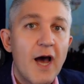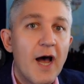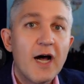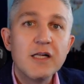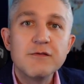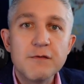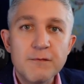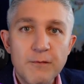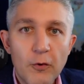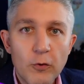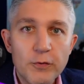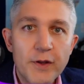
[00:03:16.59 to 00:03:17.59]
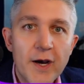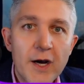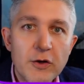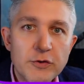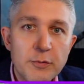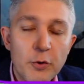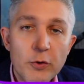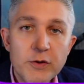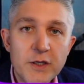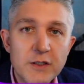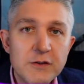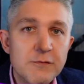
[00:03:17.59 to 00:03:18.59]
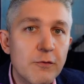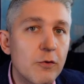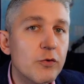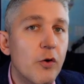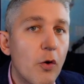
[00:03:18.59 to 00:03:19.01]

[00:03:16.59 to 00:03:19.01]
AlphaFold, how the proteins fold,